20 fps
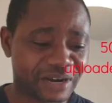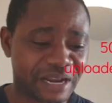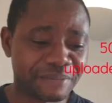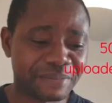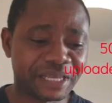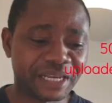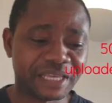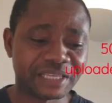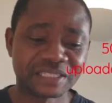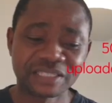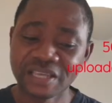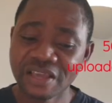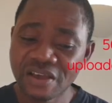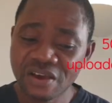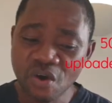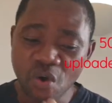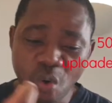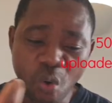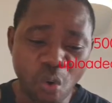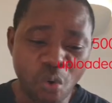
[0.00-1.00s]
Over
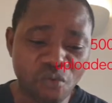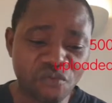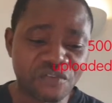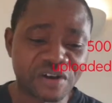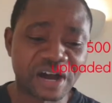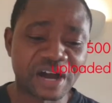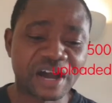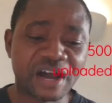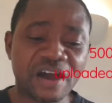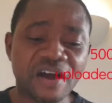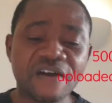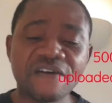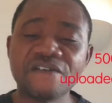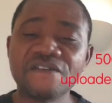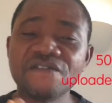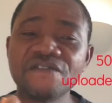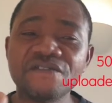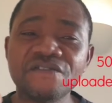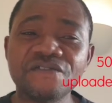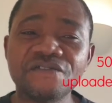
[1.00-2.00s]
500
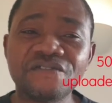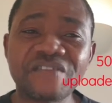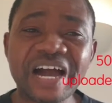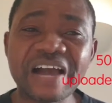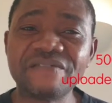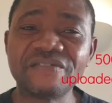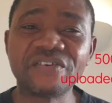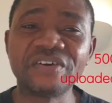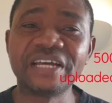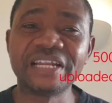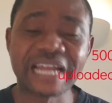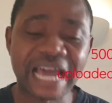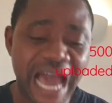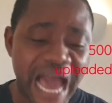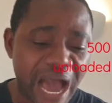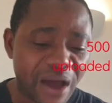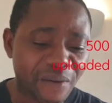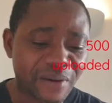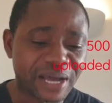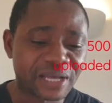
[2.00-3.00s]
hours
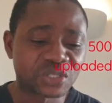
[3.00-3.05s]
of